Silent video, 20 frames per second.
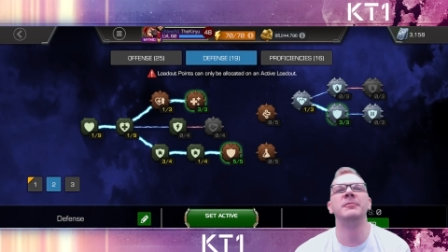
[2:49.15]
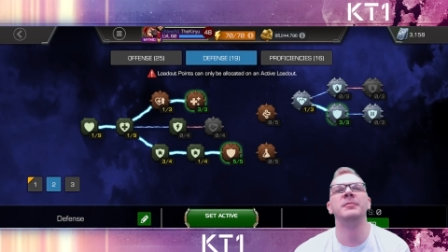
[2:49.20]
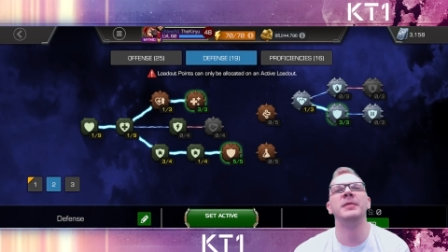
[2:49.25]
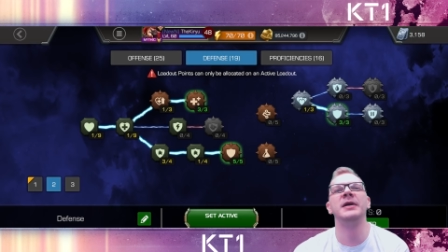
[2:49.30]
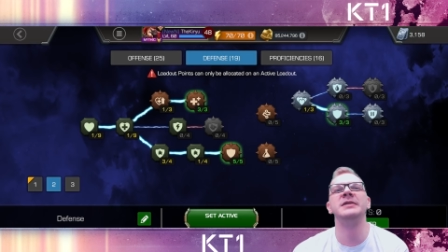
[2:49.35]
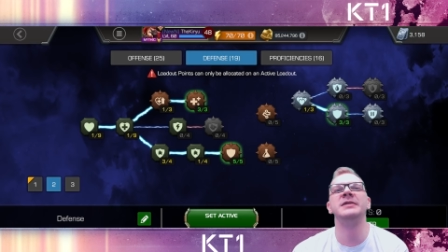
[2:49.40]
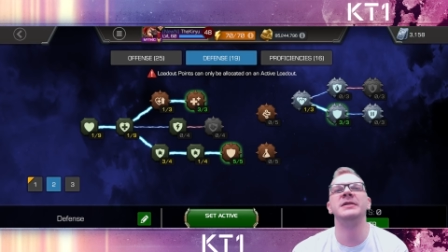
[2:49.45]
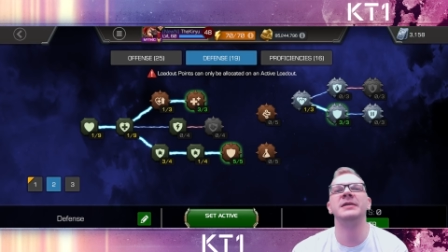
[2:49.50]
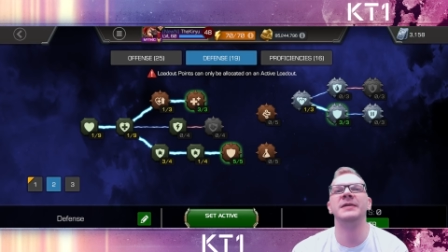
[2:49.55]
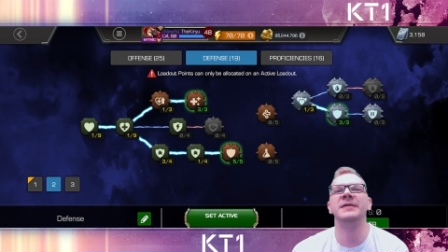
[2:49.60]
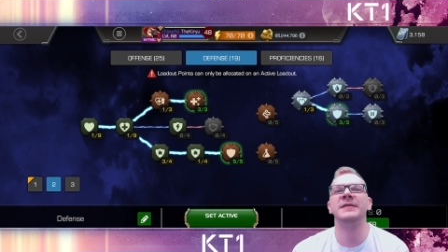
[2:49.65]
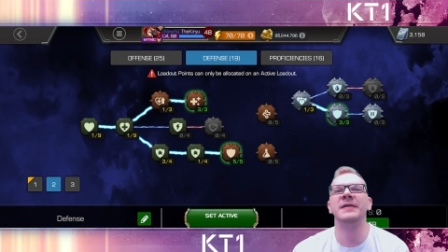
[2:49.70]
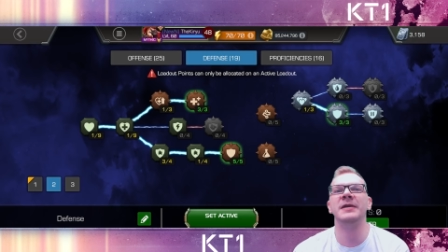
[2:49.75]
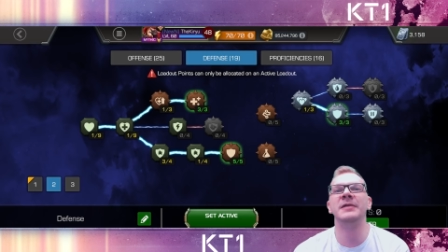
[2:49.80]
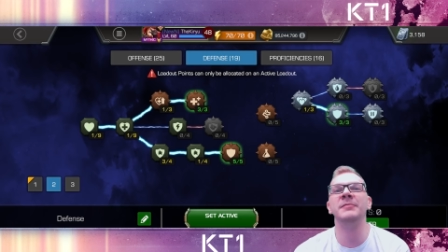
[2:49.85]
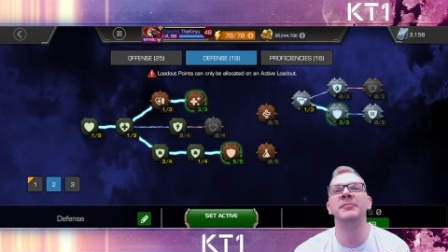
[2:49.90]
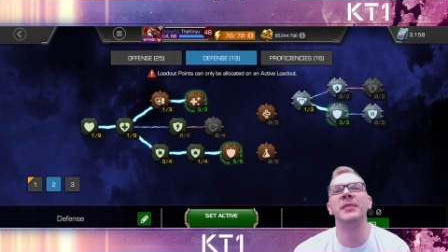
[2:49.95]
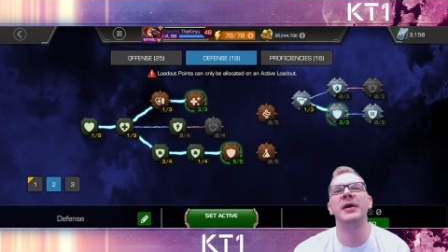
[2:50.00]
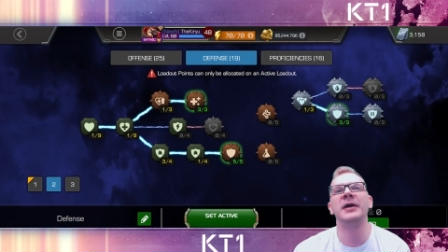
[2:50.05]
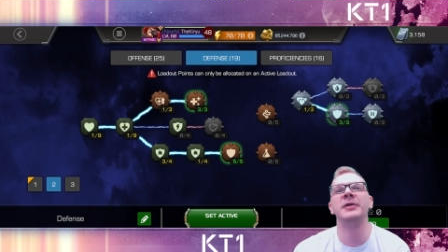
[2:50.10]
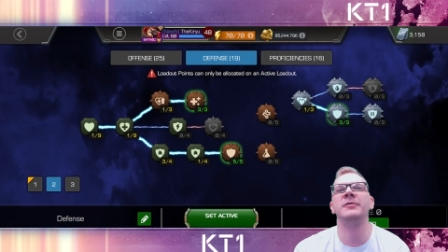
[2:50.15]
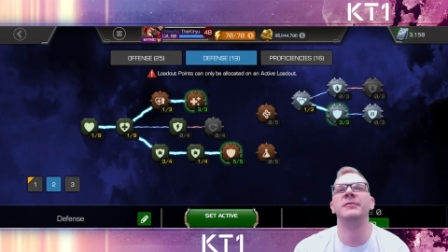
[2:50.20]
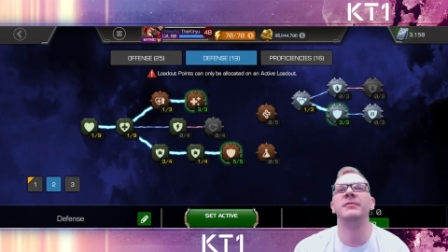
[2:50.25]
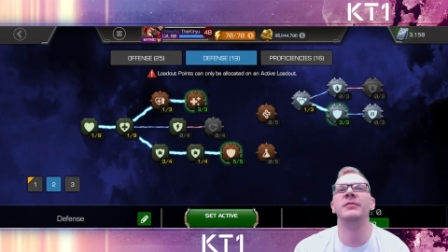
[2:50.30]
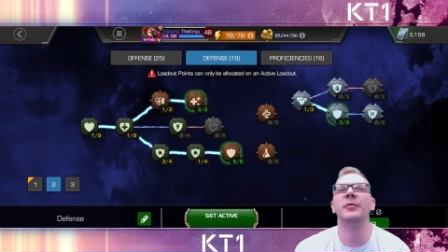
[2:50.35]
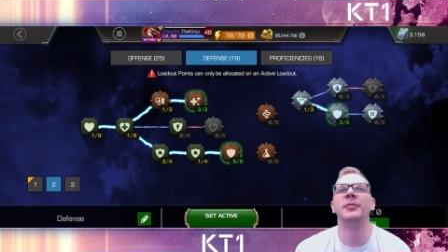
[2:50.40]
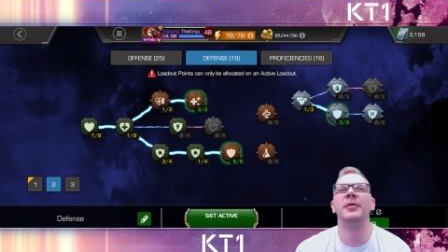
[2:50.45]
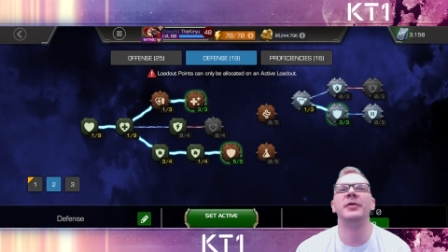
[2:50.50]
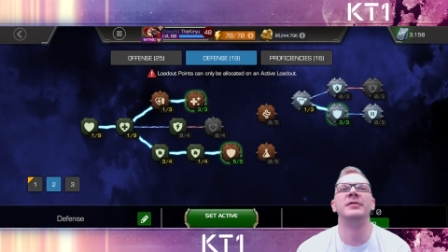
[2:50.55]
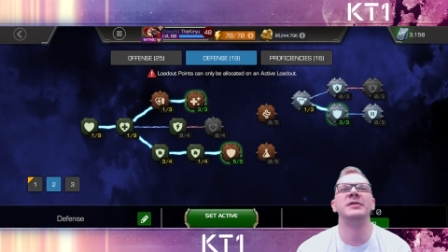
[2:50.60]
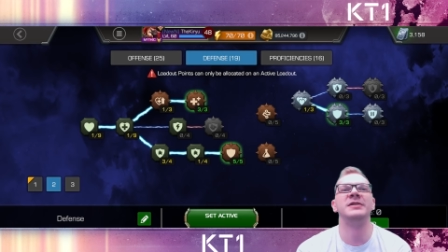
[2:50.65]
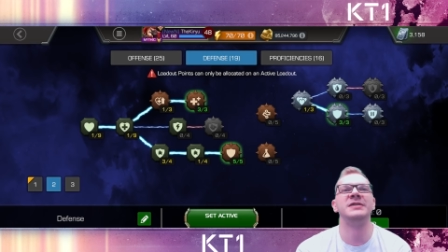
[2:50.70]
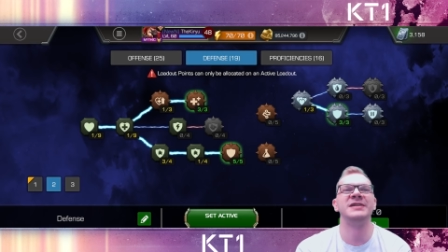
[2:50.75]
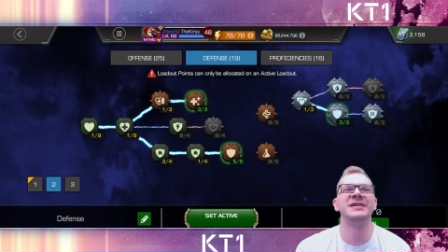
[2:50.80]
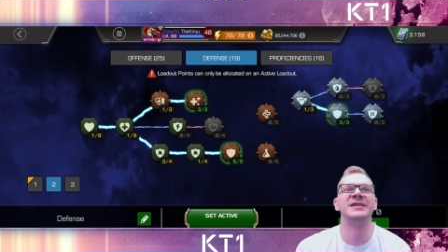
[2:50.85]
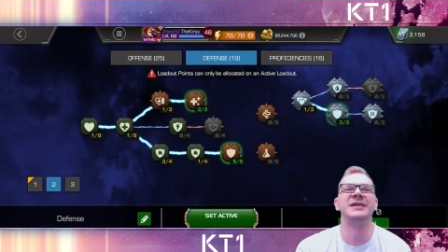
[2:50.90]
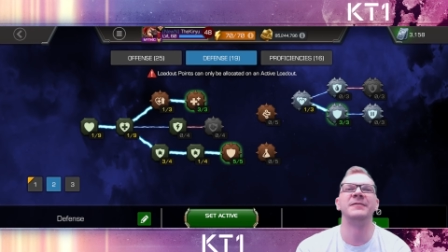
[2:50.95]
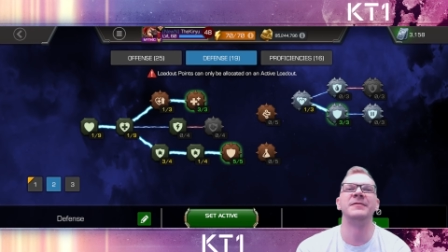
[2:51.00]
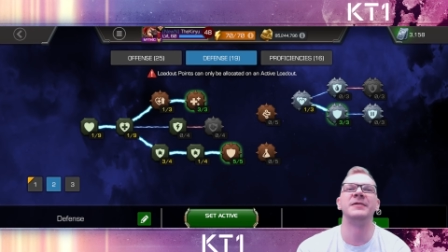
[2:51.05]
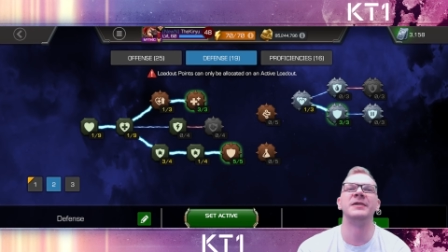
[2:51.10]
Basically, the impact of willpower is
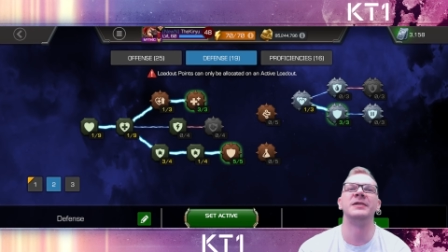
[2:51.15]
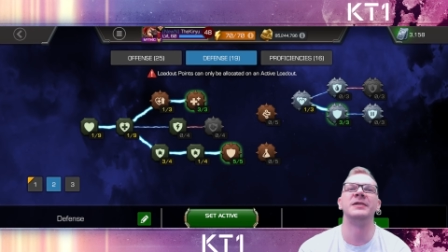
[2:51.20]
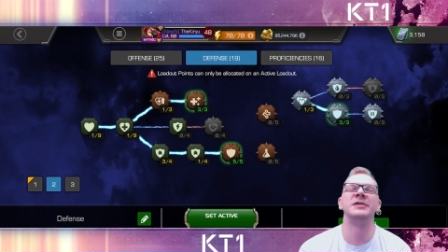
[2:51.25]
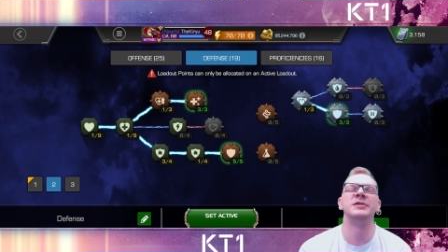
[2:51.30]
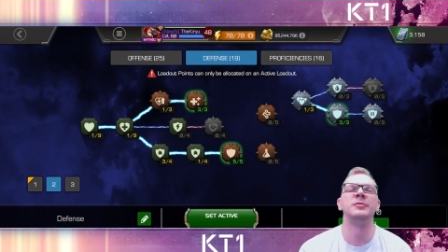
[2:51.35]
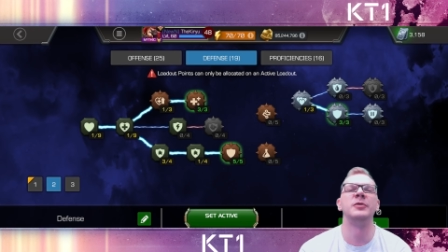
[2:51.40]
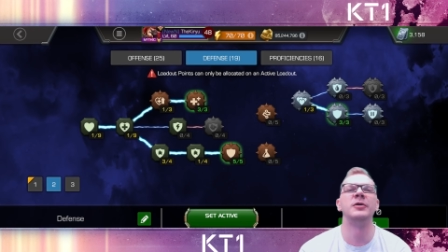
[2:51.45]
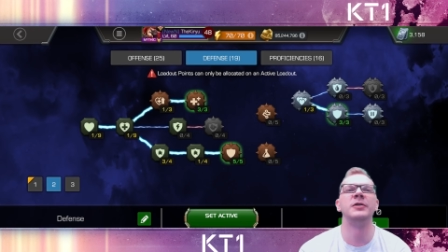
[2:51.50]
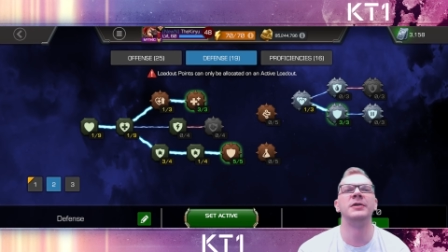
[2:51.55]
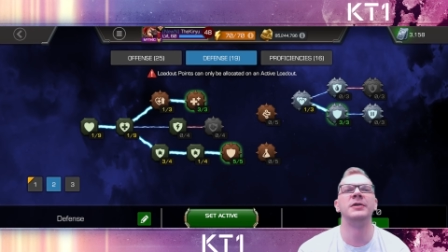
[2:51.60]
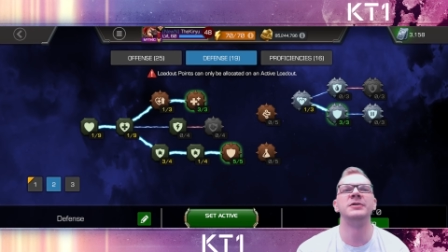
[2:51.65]
significantly smaller,